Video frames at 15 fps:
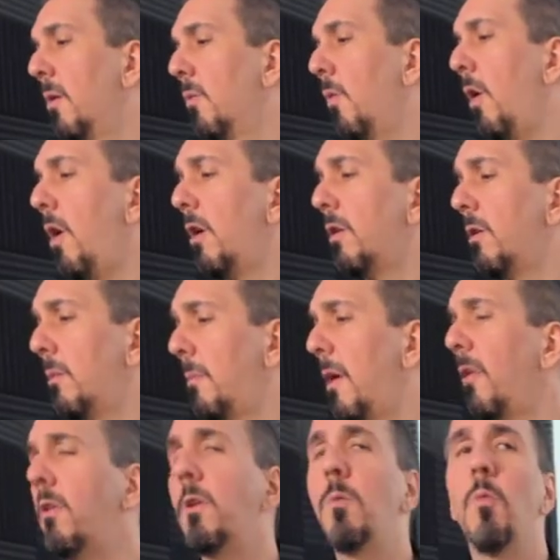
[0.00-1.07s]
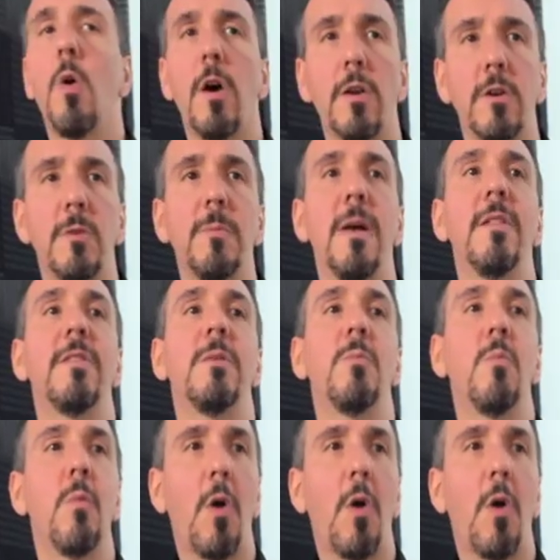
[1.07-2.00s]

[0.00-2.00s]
Watermelon, watermelon,